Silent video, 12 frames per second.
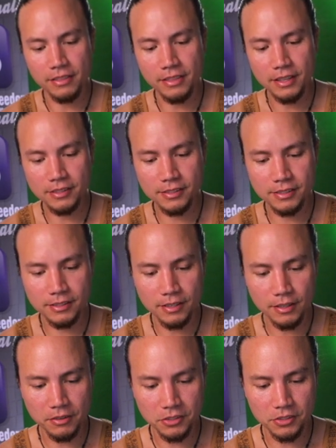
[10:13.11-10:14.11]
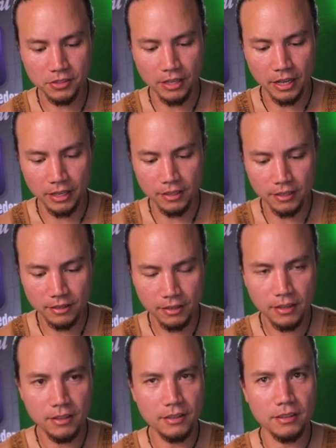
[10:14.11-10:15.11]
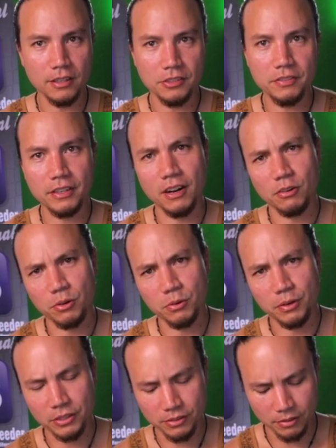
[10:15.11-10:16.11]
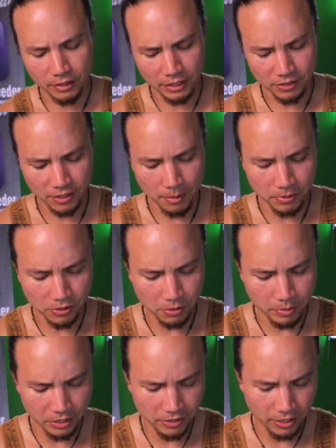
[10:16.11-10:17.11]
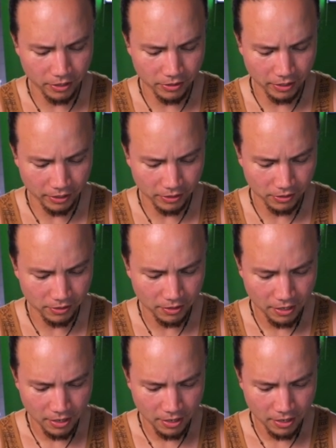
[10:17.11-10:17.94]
This snake, yeah, let's figure out real quick so I can stop assuming genders and I can just